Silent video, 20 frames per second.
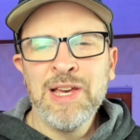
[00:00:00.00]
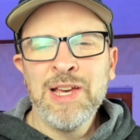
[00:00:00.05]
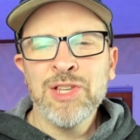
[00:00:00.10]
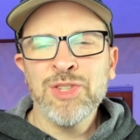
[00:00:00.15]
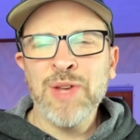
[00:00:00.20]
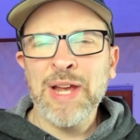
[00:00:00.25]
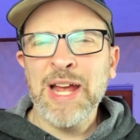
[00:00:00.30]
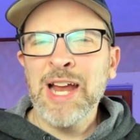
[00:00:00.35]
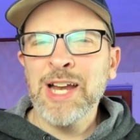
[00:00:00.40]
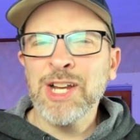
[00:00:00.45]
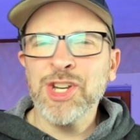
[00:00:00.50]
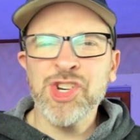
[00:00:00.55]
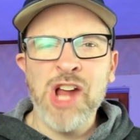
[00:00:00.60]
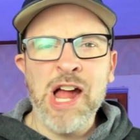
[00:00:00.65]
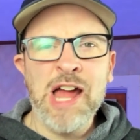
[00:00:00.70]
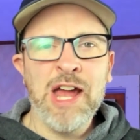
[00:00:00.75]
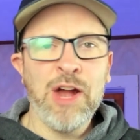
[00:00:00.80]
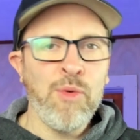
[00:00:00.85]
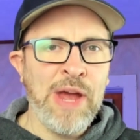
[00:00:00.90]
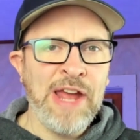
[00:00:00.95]
So I kind of
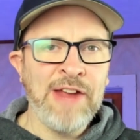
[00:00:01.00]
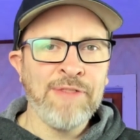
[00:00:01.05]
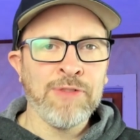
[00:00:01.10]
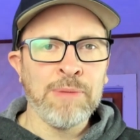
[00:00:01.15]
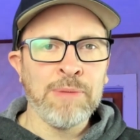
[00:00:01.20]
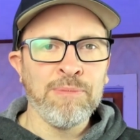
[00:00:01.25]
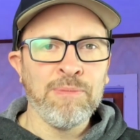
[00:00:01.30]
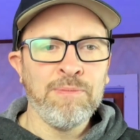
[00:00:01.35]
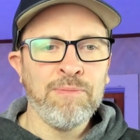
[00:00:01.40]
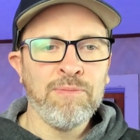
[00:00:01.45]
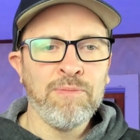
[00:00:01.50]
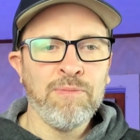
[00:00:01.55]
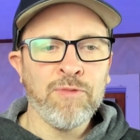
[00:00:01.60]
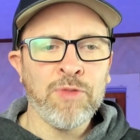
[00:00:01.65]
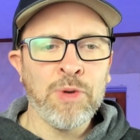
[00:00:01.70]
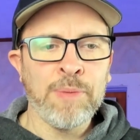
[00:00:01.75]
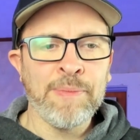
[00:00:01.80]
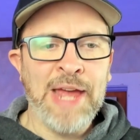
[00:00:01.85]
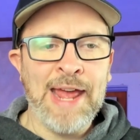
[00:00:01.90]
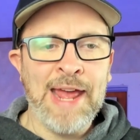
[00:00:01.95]
shy away from
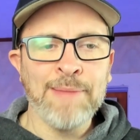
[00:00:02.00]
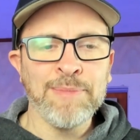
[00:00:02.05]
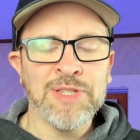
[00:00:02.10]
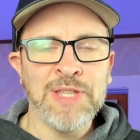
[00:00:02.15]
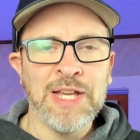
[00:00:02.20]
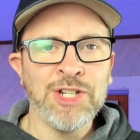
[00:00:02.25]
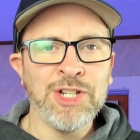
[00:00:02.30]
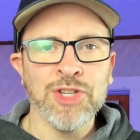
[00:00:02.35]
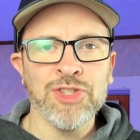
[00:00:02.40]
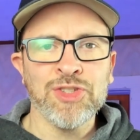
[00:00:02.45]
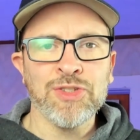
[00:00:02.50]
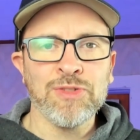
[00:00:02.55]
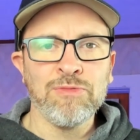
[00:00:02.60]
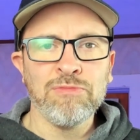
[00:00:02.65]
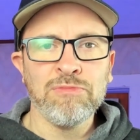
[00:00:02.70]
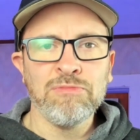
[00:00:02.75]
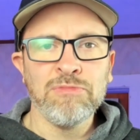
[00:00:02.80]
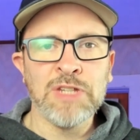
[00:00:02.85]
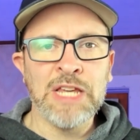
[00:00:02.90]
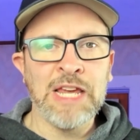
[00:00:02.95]
games that just
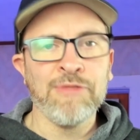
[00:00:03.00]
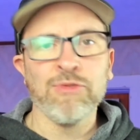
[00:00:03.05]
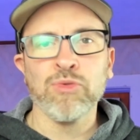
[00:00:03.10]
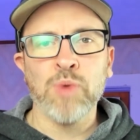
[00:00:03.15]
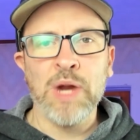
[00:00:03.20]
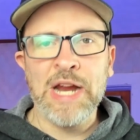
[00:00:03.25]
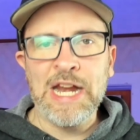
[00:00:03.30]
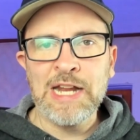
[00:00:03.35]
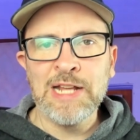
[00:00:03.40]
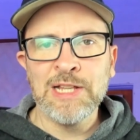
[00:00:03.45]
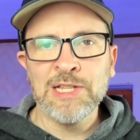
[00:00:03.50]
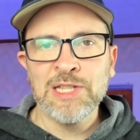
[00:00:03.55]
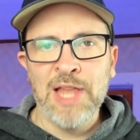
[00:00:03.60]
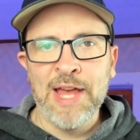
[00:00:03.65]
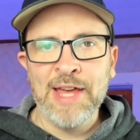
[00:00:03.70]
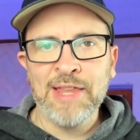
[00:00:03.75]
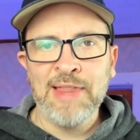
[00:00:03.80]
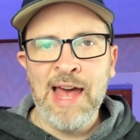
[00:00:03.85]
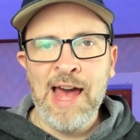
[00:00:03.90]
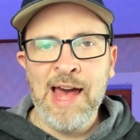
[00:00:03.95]
give ratings
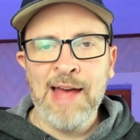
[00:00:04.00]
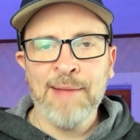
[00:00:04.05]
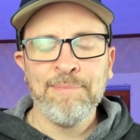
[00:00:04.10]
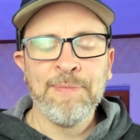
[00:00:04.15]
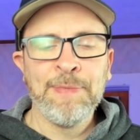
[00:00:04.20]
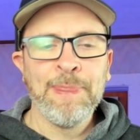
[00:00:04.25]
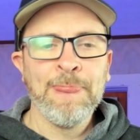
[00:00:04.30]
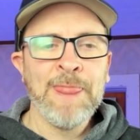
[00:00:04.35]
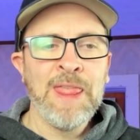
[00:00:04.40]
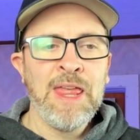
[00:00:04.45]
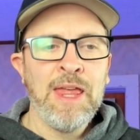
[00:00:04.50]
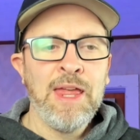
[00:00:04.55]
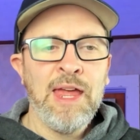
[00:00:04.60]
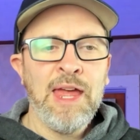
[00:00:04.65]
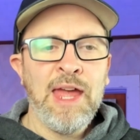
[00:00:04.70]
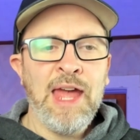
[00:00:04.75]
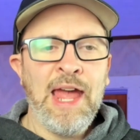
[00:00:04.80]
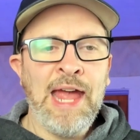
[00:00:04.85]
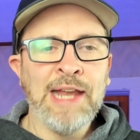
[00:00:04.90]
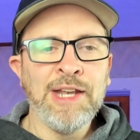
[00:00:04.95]
like that
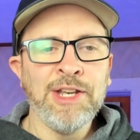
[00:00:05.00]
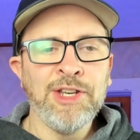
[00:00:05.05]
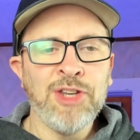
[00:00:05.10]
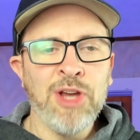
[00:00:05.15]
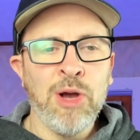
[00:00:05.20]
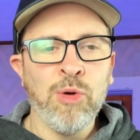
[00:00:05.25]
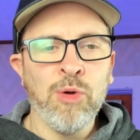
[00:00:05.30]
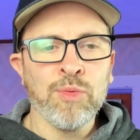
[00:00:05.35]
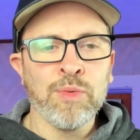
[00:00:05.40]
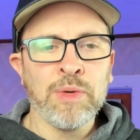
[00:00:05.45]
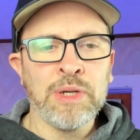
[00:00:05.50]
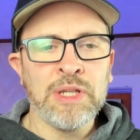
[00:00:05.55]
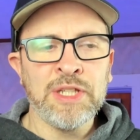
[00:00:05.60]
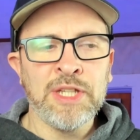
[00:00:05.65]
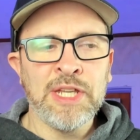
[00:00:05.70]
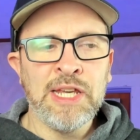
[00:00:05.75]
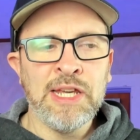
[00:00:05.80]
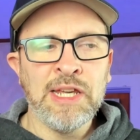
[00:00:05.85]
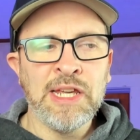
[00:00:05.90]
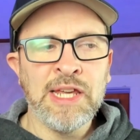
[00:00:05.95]
and don't
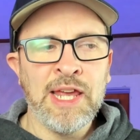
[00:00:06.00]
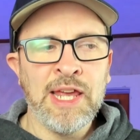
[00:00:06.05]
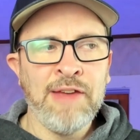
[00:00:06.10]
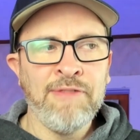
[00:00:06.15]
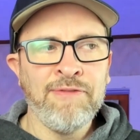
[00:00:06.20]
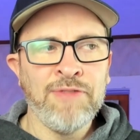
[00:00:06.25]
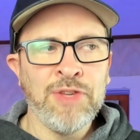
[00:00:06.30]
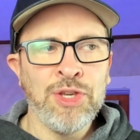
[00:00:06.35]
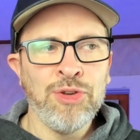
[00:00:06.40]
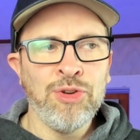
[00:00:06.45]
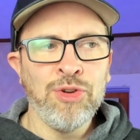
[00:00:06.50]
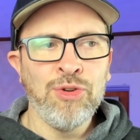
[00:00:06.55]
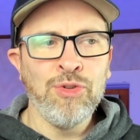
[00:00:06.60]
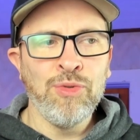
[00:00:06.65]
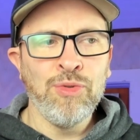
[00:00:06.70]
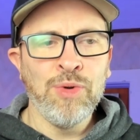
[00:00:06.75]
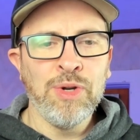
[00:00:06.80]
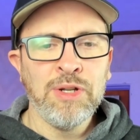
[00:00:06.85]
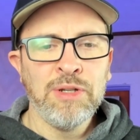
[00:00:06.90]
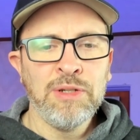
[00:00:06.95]
really give
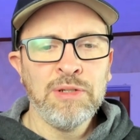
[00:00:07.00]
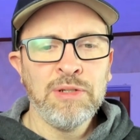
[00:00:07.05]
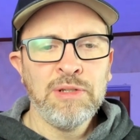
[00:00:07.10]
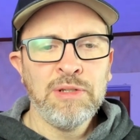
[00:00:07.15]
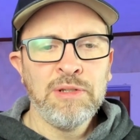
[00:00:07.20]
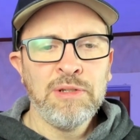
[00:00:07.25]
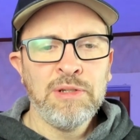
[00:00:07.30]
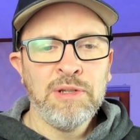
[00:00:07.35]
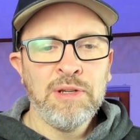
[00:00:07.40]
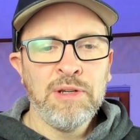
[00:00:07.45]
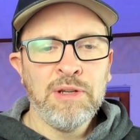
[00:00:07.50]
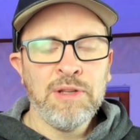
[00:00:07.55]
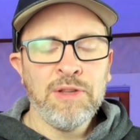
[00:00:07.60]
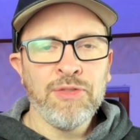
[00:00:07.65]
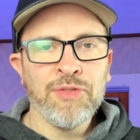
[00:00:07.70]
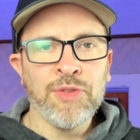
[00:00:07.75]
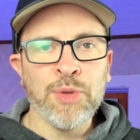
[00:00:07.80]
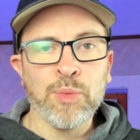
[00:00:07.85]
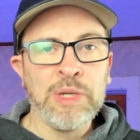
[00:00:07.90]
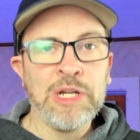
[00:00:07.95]
you
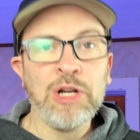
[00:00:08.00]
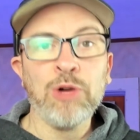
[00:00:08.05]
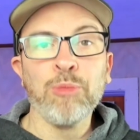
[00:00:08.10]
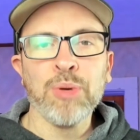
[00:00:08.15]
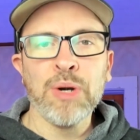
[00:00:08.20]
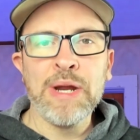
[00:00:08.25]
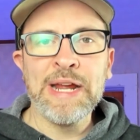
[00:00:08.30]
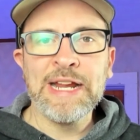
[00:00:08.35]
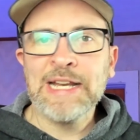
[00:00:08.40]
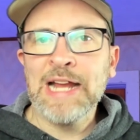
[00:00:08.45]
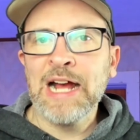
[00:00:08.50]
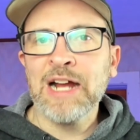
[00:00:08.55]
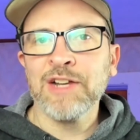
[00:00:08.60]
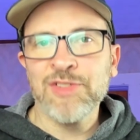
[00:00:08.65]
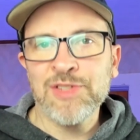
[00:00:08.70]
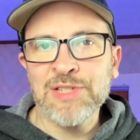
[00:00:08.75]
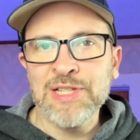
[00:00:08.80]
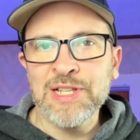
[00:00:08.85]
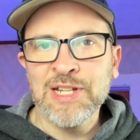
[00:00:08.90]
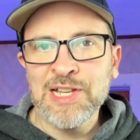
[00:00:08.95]
the real breakdown of
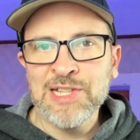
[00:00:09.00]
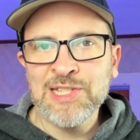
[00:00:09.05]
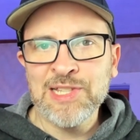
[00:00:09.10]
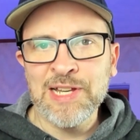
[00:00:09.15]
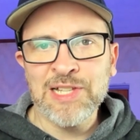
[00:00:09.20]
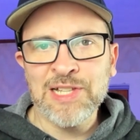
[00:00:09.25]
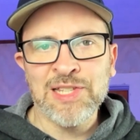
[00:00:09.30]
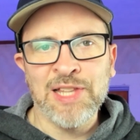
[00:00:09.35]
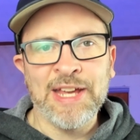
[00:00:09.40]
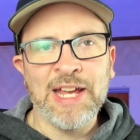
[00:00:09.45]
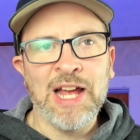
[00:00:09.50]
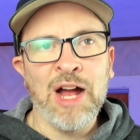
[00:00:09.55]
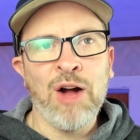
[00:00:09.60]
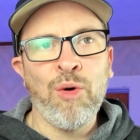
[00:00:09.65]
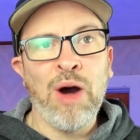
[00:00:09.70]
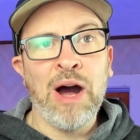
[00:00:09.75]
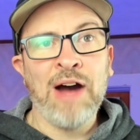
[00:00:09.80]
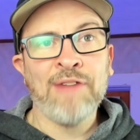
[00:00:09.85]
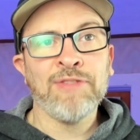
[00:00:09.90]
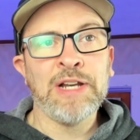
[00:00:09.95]
statistics, like how
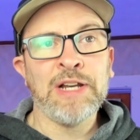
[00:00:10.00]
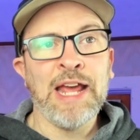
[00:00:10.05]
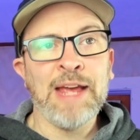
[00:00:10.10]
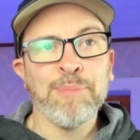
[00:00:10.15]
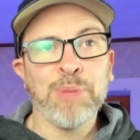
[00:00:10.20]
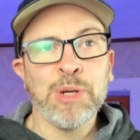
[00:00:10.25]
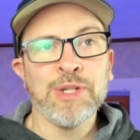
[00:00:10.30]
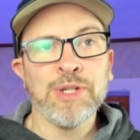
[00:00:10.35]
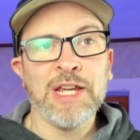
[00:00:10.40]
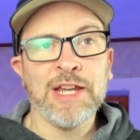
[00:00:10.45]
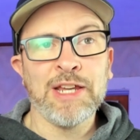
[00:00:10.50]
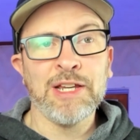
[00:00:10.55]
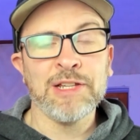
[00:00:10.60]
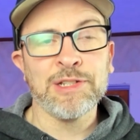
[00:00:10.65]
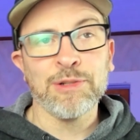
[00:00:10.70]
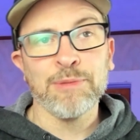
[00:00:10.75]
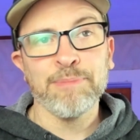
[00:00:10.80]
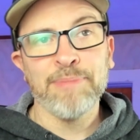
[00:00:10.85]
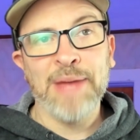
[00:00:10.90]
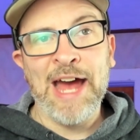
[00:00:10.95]
often a
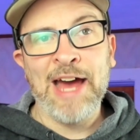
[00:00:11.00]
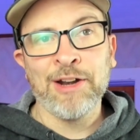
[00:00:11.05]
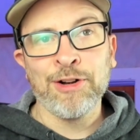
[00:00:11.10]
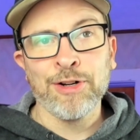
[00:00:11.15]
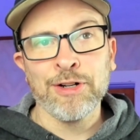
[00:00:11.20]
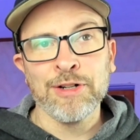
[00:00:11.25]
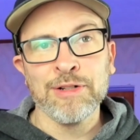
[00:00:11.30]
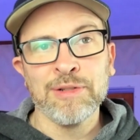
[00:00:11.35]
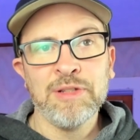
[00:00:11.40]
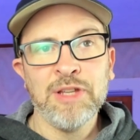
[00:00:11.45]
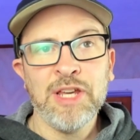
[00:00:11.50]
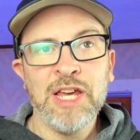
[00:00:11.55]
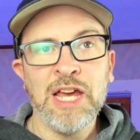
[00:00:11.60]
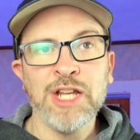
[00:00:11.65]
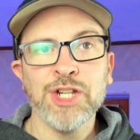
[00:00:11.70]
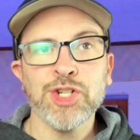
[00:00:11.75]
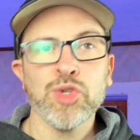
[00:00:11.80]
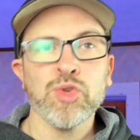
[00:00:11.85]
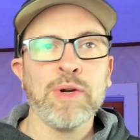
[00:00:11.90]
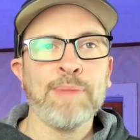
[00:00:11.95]
particular batter
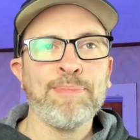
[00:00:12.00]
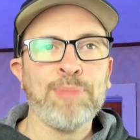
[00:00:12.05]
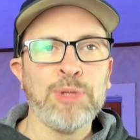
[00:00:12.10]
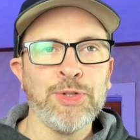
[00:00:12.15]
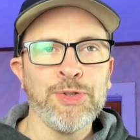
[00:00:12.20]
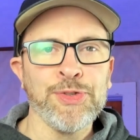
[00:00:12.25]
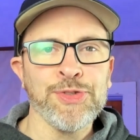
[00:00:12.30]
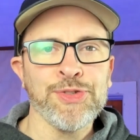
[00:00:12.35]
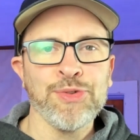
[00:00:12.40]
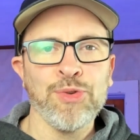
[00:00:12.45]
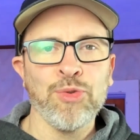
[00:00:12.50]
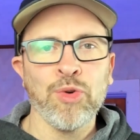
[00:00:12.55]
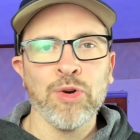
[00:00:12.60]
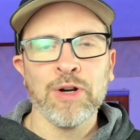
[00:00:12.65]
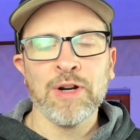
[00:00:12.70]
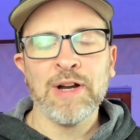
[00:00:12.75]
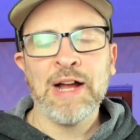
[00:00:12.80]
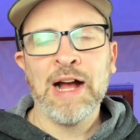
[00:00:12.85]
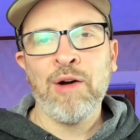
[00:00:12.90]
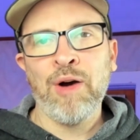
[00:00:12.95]
hit triples
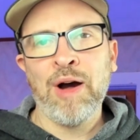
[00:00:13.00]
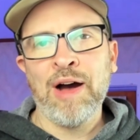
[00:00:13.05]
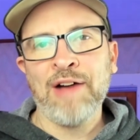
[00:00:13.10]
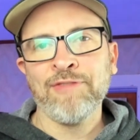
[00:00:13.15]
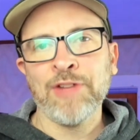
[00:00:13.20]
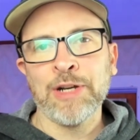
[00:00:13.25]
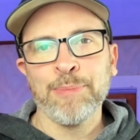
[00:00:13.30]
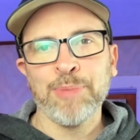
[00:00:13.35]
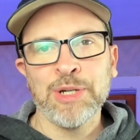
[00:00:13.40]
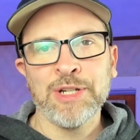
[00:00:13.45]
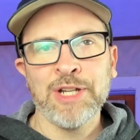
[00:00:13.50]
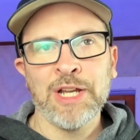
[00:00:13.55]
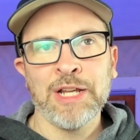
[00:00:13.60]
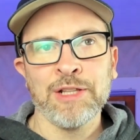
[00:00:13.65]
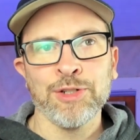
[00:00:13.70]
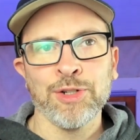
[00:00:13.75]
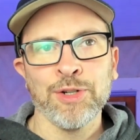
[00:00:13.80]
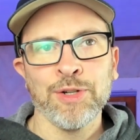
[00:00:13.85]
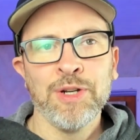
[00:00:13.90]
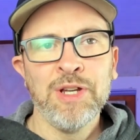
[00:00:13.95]
or how often a
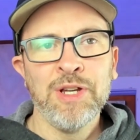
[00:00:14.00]
particular